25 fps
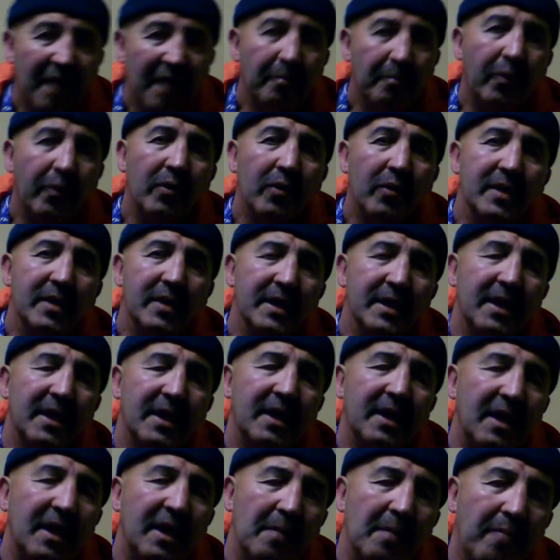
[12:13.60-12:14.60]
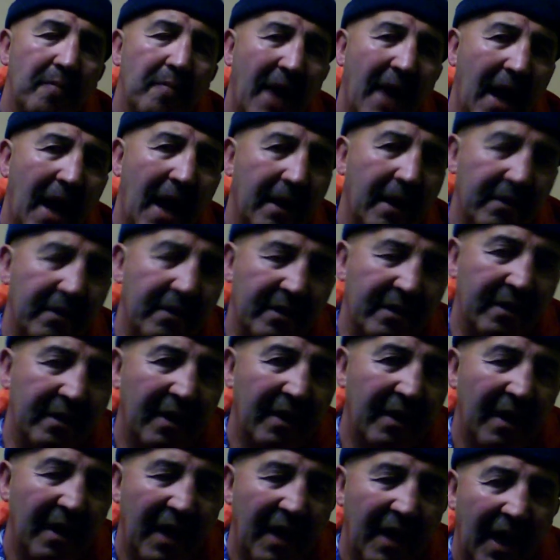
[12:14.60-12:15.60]
puts it in a pattern,
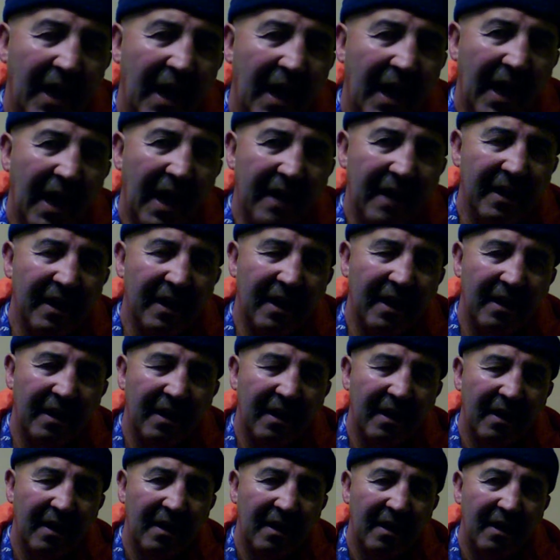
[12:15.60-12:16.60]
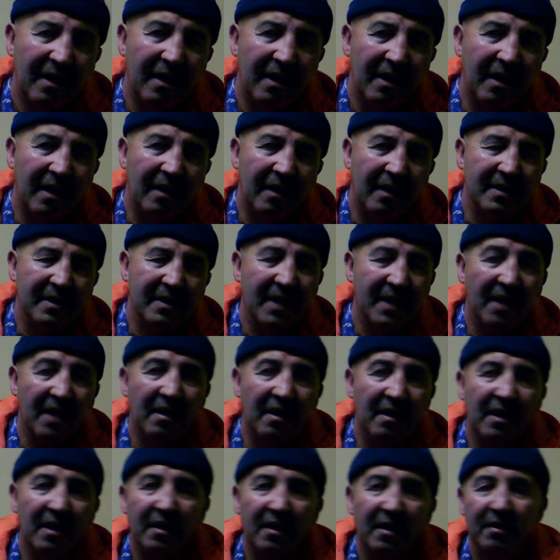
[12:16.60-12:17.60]
and then it
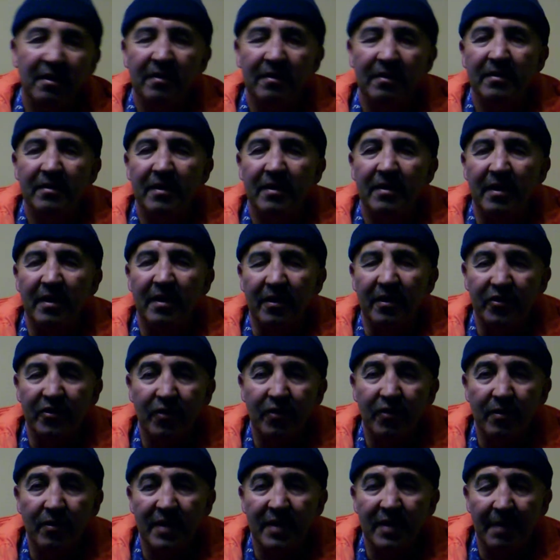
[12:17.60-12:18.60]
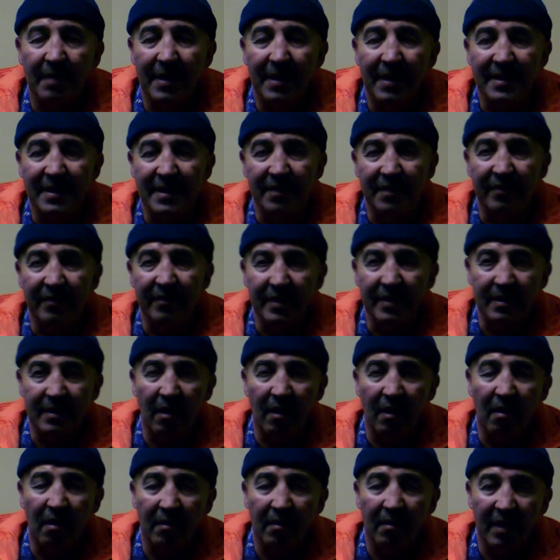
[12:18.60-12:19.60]
suddenly shows up as a
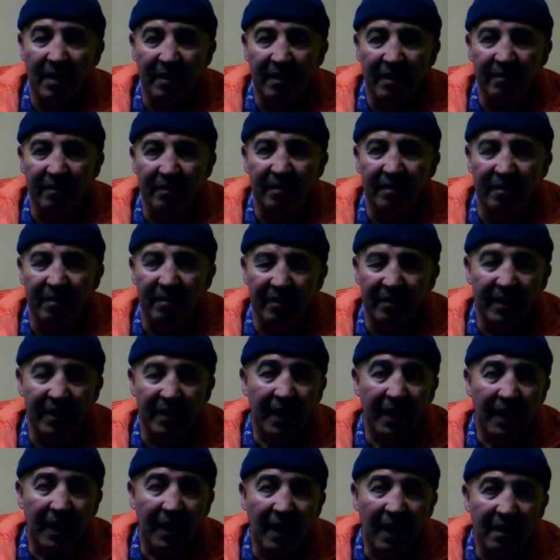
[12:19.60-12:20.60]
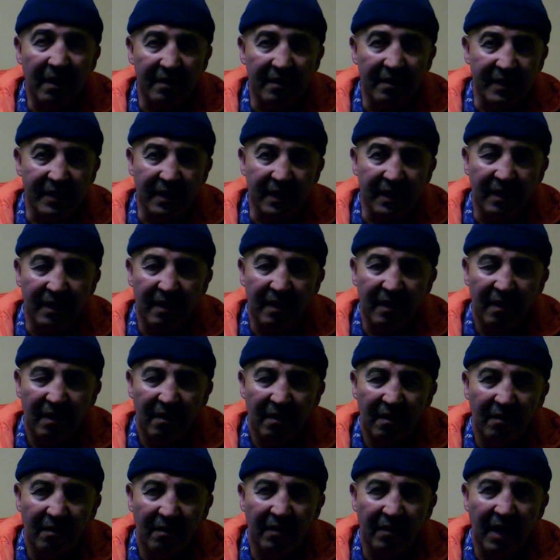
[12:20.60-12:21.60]
result, and it declares it.
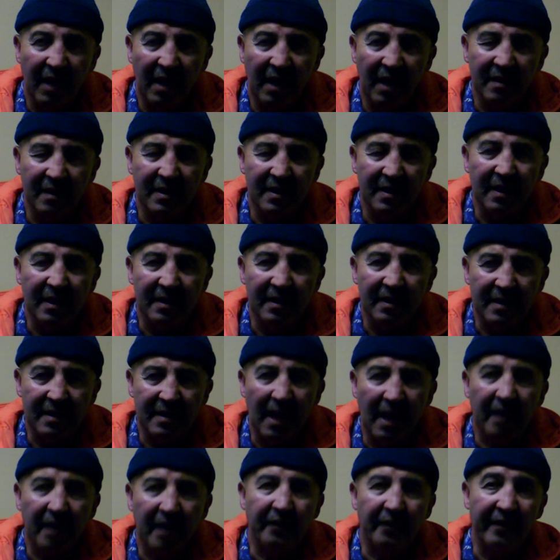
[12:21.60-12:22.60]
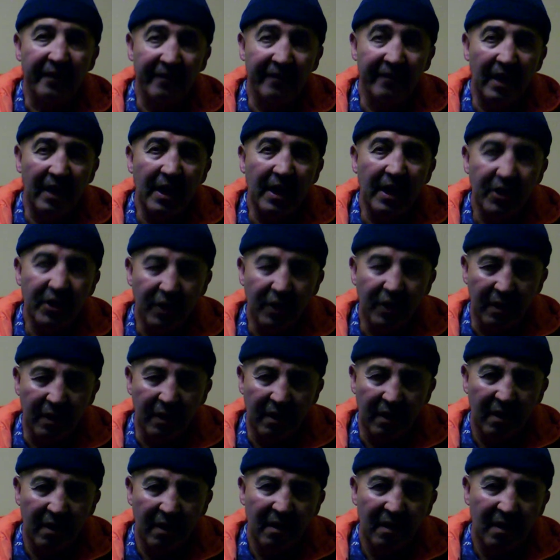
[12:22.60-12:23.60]
Okay, it's like a revelation.
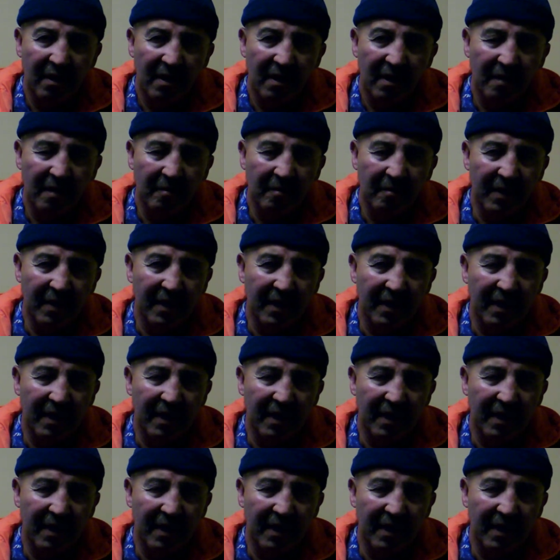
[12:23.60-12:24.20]
But